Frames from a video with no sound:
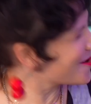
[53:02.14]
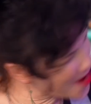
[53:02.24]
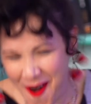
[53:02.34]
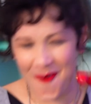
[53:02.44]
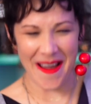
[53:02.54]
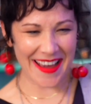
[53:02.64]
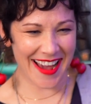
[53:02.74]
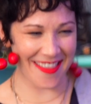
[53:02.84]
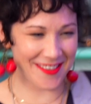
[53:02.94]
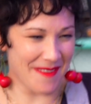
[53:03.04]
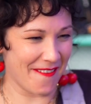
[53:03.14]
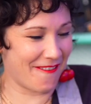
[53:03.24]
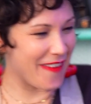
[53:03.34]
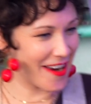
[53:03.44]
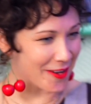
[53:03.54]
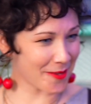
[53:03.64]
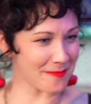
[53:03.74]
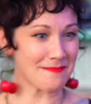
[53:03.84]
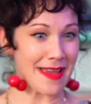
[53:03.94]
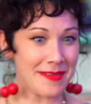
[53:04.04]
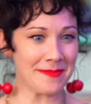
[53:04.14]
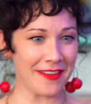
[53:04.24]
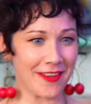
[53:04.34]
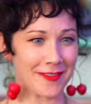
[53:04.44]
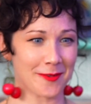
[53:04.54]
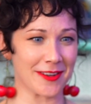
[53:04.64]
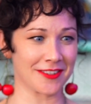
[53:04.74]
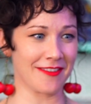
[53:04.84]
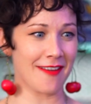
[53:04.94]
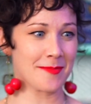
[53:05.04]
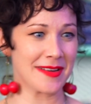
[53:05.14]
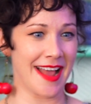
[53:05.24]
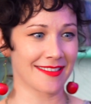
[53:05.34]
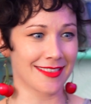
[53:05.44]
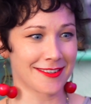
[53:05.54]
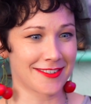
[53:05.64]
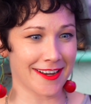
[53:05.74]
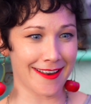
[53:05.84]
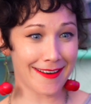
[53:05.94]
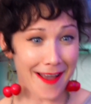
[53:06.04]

Oh my god, this is my favorite, maybe my favorite question I've ever been asked. Legit.